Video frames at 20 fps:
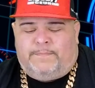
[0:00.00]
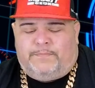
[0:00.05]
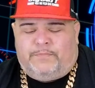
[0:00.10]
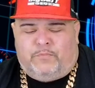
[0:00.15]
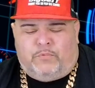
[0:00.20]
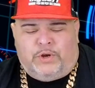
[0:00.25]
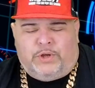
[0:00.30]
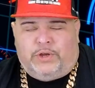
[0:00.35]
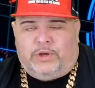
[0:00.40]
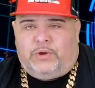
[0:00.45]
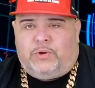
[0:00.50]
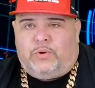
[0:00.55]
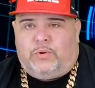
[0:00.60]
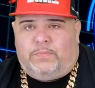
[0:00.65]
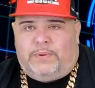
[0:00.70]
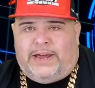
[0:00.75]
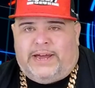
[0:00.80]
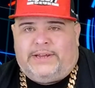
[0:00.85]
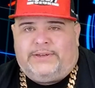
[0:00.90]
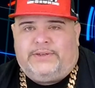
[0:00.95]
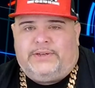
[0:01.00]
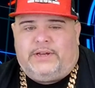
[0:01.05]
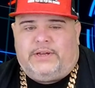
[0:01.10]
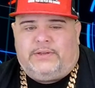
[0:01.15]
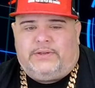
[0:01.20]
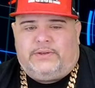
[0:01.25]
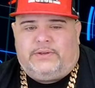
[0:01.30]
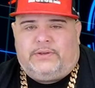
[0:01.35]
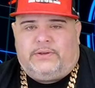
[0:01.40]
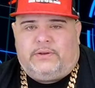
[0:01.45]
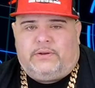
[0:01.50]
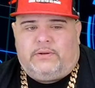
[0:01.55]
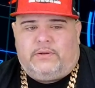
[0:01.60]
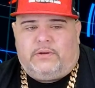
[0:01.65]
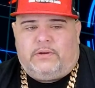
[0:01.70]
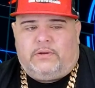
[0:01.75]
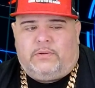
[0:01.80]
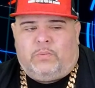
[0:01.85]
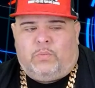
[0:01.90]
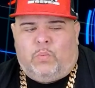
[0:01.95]
really cool baskets.
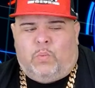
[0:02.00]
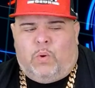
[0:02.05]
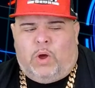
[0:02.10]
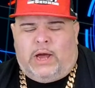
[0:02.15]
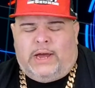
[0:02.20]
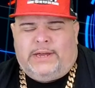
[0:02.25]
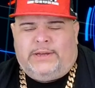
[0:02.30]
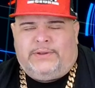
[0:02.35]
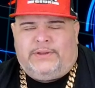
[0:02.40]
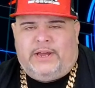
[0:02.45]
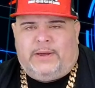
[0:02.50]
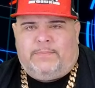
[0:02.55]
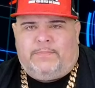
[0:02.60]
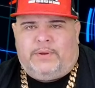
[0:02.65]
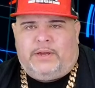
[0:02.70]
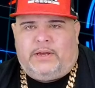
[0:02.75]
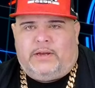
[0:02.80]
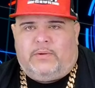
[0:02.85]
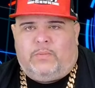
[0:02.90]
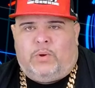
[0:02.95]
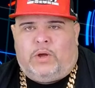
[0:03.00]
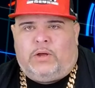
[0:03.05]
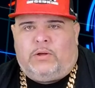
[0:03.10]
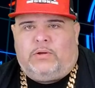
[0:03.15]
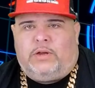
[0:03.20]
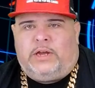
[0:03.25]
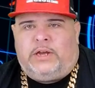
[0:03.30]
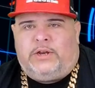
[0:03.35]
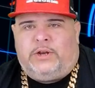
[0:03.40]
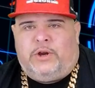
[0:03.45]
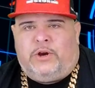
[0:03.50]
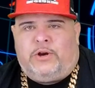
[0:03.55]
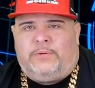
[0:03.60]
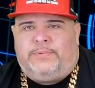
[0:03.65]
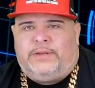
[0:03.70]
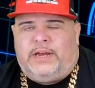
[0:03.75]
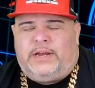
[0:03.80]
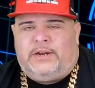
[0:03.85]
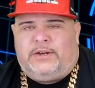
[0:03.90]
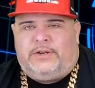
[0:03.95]
Why is that big? Well, in Europe,
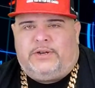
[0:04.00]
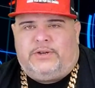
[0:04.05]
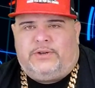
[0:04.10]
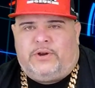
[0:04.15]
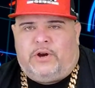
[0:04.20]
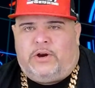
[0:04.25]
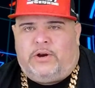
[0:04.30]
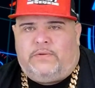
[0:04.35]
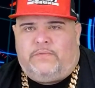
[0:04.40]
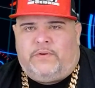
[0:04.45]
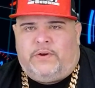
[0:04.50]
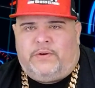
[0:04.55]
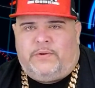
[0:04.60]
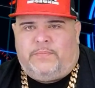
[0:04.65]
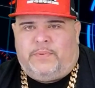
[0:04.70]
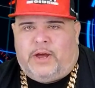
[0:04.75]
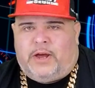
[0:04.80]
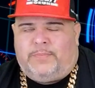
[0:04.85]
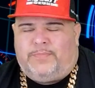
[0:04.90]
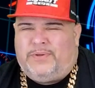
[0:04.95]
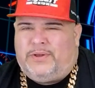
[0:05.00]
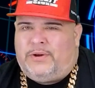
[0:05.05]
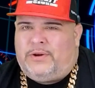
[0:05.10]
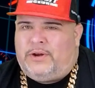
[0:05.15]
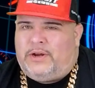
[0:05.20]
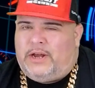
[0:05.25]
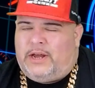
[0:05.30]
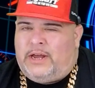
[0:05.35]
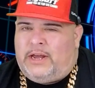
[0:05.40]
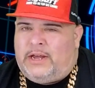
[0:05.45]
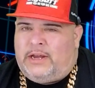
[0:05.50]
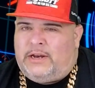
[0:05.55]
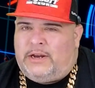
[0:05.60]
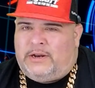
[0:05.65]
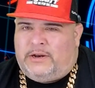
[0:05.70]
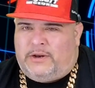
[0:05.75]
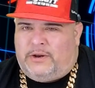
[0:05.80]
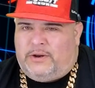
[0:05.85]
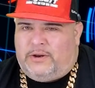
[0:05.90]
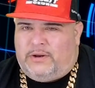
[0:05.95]
10 inches aren't very popular. And
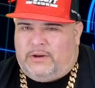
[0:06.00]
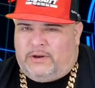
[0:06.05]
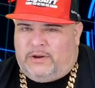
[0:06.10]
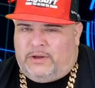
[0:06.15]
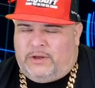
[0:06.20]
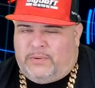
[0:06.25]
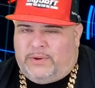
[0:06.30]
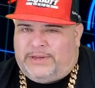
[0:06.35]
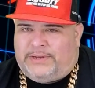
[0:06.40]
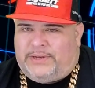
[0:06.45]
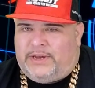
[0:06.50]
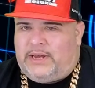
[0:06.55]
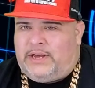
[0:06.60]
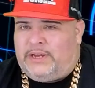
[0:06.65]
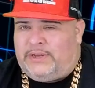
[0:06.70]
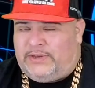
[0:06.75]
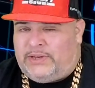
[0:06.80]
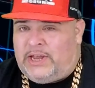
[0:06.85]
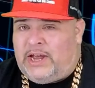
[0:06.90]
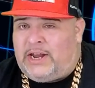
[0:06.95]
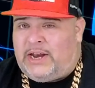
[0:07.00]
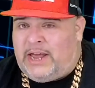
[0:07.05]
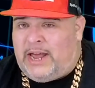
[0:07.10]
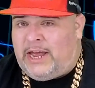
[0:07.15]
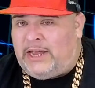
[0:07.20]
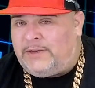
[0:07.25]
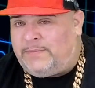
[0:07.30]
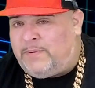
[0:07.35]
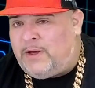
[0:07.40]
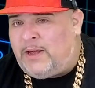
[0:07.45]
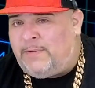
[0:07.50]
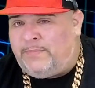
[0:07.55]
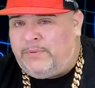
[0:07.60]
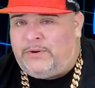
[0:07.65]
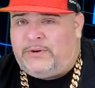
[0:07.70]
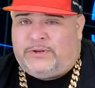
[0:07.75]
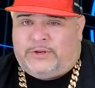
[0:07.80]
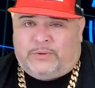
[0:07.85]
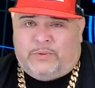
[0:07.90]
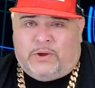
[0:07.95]
in USA, it's not as
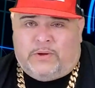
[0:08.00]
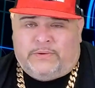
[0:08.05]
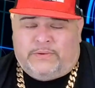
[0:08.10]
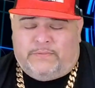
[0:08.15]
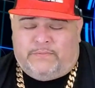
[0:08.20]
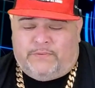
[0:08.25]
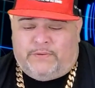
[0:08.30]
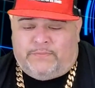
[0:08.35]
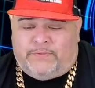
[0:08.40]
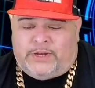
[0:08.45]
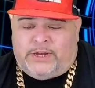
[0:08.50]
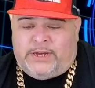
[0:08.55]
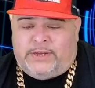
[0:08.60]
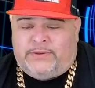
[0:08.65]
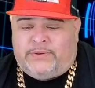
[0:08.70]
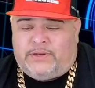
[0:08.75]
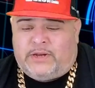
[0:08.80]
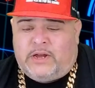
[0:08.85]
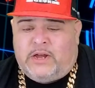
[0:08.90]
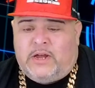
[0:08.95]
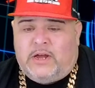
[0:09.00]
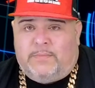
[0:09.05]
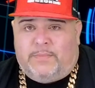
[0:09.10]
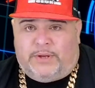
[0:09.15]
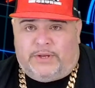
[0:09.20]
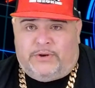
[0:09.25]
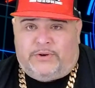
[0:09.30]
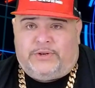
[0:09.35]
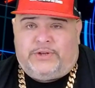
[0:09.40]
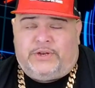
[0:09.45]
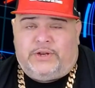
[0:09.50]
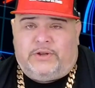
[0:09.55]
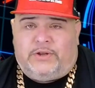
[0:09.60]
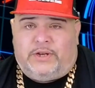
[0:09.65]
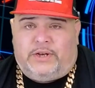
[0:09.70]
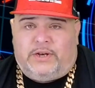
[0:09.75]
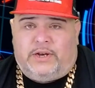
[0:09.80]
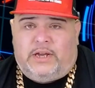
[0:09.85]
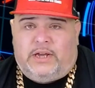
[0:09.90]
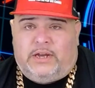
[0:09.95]
popular as 12s or 15s, but there's still
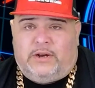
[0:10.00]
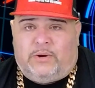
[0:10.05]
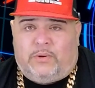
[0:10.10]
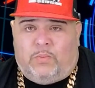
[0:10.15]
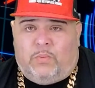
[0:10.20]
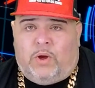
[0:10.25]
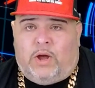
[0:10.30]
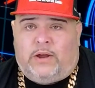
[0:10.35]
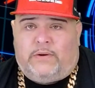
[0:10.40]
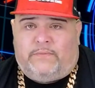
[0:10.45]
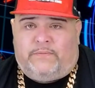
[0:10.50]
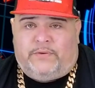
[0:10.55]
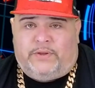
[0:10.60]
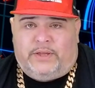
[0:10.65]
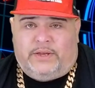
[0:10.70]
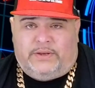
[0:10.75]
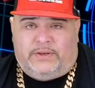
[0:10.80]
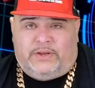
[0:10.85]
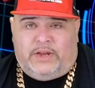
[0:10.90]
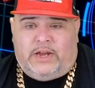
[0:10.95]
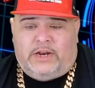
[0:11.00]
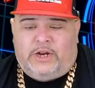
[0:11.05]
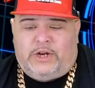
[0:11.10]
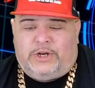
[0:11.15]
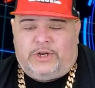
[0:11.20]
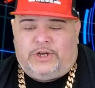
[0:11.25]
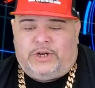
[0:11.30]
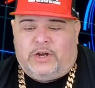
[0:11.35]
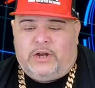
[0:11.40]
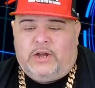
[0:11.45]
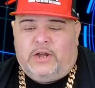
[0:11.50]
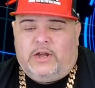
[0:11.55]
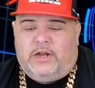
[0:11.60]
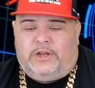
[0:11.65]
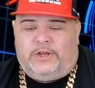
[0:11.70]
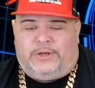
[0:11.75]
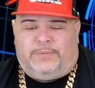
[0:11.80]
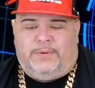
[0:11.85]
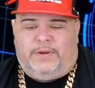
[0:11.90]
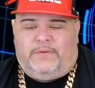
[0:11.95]
a need or want for these 10-inch.
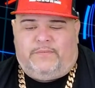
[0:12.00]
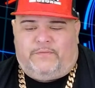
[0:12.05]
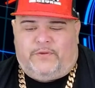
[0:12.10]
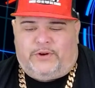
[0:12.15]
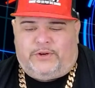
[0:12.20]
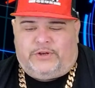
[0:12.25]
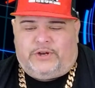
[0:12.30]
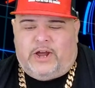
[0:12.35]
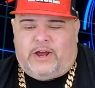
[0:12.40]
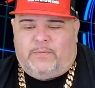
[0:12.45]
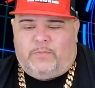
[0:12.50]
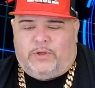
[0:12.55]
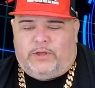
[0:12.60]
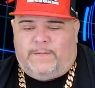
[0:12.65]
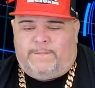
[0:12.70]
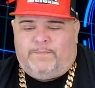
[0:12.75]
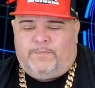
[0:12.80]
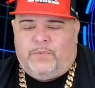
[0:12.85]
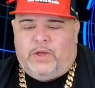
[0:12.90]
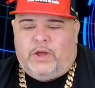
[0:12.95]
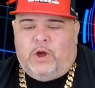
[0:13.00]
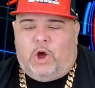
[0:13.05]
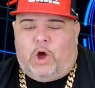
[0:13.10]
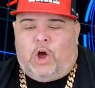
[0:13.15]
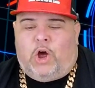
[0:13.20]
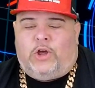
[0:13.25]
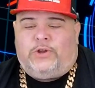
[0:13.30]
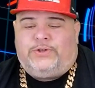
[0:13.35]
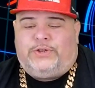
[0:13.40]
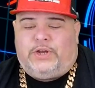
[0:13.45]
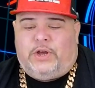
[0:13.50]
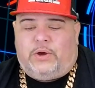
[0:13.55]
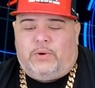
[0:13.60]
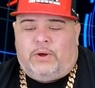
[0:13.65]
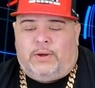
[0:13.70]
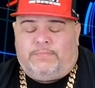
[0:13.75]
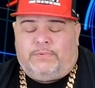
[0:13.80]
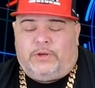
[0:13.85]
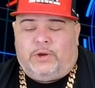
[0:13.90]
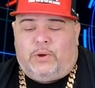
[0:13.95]
This will be the first time with them. Also,
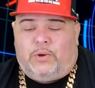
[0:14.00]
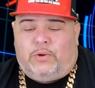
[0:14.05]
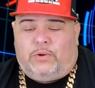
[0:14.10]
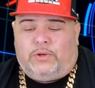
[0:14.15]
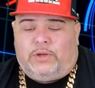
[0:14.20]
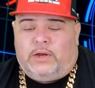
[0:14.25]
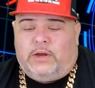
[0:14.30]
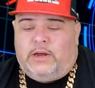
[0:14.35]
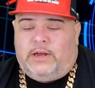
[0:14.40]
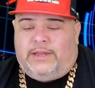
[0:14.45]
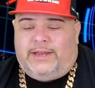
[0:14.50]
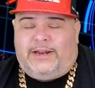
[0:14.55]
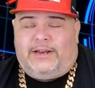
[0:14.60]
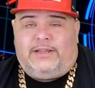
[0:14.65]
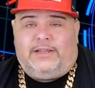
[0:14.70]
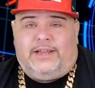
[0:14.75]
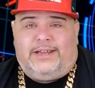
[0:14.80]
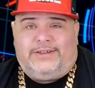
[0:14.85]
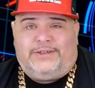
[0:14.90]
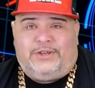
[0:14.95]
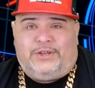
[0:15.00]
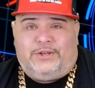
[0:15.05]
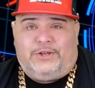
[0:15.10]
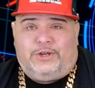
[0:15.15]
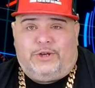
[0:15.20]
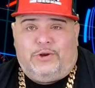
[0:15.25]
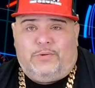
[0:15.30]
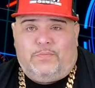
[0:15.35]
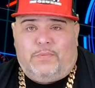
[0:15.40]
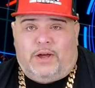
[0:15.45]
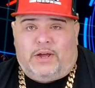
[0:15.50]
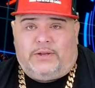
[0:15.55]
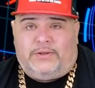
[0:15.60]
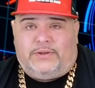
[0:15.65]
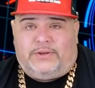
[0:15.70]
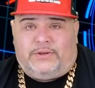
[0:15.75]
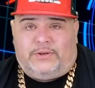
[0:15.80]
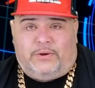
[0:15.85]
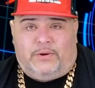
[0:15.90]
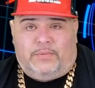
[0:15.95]
I'm told that in less than 2
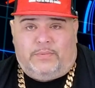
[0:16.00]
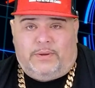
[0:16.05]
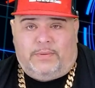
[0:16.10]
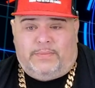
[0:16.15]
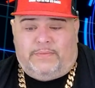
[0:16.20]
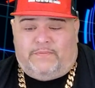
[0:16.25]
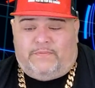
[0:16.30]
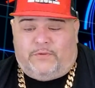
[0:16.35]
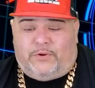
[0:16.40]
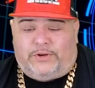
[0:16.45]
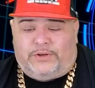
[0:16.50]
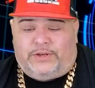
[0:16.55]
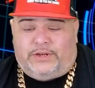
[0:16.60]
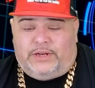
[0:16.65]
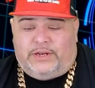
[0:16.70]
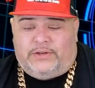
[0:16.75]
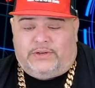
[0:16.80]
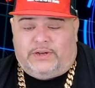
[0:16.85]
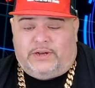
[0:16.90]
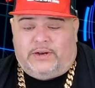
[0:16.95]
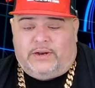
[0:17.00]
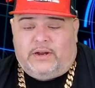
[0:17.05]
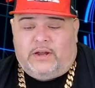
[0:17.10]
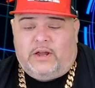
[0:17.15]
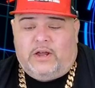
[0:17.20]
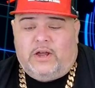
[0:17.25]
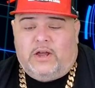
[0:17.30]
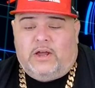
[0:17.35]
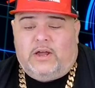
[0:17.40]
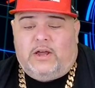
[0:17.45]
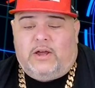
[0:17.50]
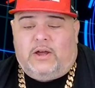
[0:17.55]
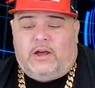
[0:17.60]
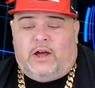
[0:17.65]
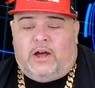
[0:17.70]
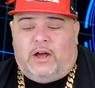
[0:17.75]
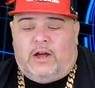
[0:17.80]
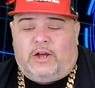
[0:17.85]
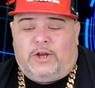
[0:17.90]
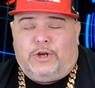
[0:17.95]
months, so it'll be before season,
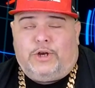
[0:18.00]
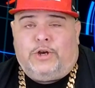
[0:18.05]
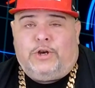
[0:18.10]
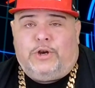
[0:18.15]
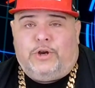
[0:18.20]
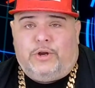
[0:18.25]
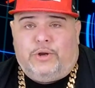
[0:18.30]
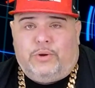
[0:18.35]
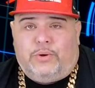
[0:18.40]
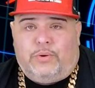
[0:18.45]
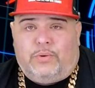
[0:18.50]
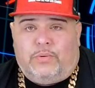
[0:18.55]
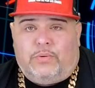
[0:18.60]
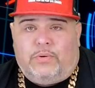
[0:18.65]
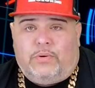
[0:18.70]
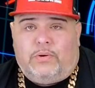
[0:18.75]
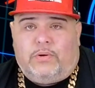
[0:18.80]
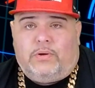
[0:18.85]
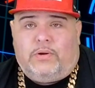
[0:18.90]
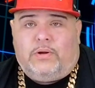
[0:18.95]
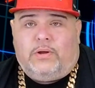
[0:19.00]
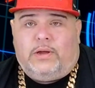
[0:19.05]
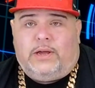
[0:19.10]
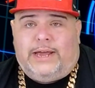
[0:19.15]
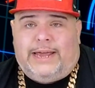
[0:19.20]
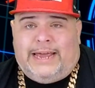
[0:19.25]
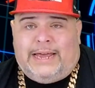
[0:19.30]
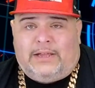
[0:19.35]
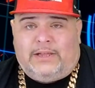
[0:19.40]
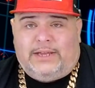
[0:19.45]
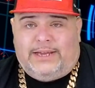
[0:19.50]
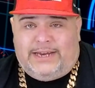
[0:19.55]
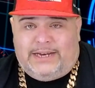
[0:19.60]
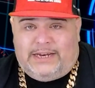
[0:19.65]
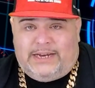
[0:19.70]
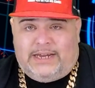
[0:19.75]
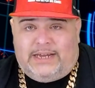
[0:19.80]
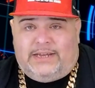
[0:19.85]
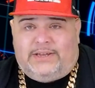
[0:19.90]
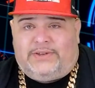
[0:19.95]
new
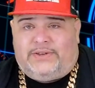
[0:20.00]
LED